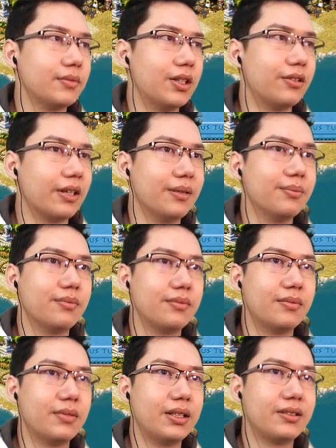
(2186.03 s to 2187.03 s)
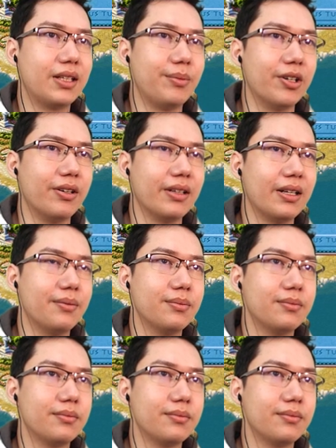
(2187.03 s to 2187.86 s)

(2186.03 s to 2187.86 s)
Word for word: Okay. Let's keep going then.